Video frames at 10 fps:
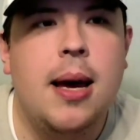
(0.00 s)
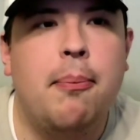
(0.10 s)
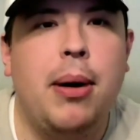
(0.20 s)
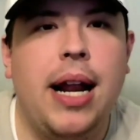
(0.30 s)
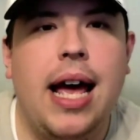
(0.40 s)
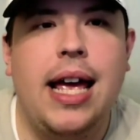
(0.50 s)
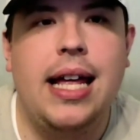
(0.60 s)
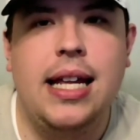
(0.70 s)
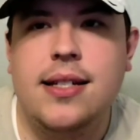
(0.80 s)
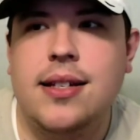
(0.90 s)
But it
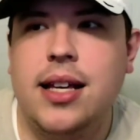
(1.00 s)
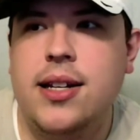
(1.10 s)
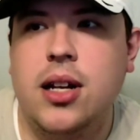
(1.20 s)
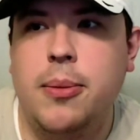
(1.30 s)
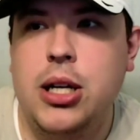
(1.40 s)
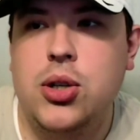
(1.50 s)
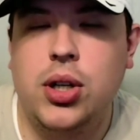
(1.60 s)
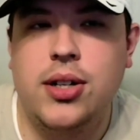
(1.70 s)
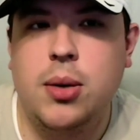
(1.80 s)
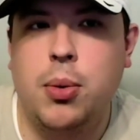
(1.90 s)
is going to be interesting
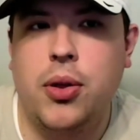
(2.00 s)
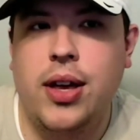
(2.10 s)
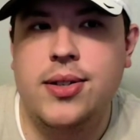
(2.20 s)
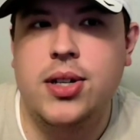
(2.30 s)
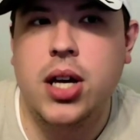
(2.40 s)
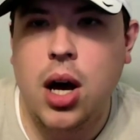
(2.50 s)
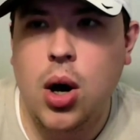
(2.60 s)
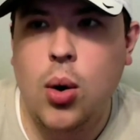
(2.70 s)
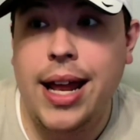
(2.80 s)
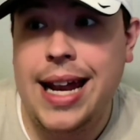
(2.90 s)
to see where things
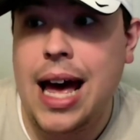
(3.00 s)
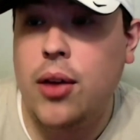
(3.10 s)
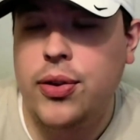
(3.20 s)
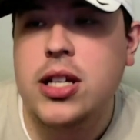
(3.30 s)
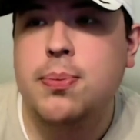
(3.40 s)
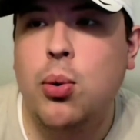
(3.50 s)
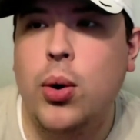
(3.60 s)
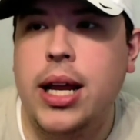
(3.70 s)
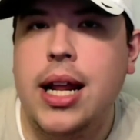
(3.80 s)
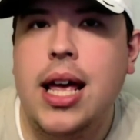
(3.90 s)
go. And now at this
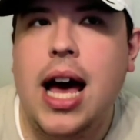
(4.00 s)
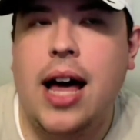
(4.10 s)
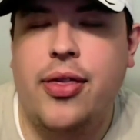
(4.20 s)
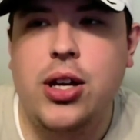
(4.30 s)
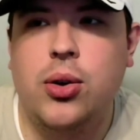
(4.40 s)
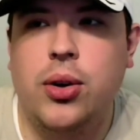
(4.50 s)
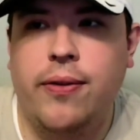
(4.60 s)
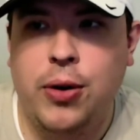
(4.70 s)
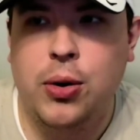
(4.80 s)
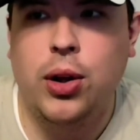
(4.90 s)
point, I think if
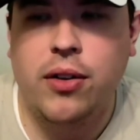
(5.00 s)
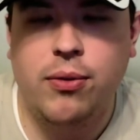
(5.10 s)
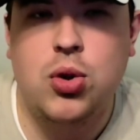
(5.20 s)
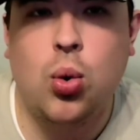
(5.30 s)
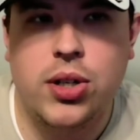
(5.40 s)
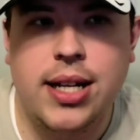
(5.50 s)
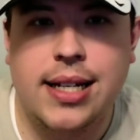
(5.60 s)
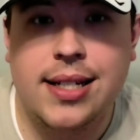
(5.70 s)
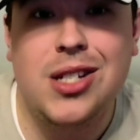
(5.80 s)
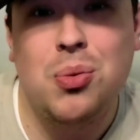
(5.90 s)
you're looking towards next
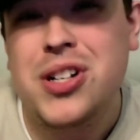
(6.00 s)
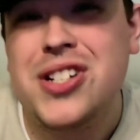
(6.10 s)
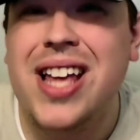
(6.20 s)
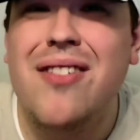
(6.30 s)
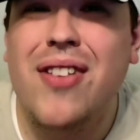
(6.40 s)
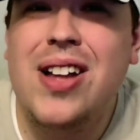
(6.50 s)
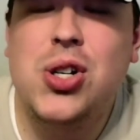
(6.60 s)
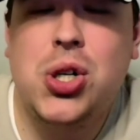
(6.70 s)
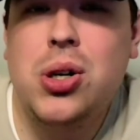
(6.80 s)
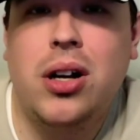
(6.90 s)
season, which State fans
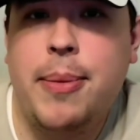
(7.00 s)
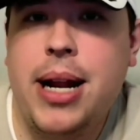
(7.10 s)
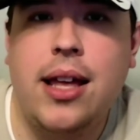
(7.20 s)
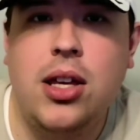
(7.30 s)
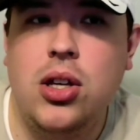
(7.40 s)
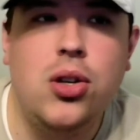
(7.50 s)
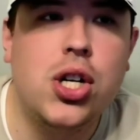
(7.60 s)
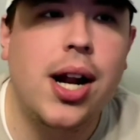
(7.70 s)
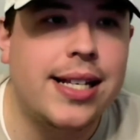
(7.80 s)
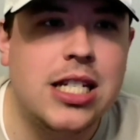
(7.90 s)
should, I mean, you should
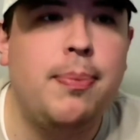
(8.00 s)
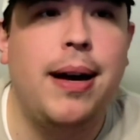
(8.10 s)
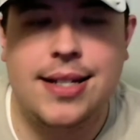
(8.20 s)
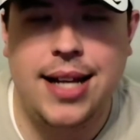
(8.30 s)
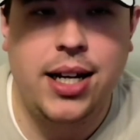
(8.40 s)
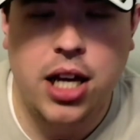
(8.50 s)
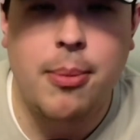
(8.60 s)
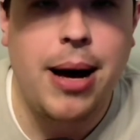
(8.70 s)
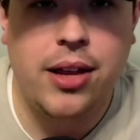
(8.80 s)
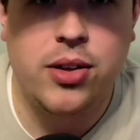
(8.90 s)
not expect State to come
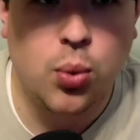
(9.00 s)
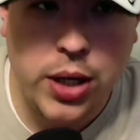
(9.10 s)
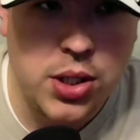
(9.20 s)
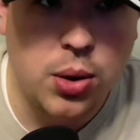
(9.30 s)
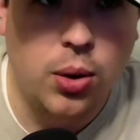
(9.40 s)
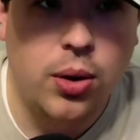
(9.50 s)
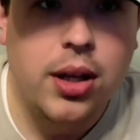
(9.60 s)
out of this regional.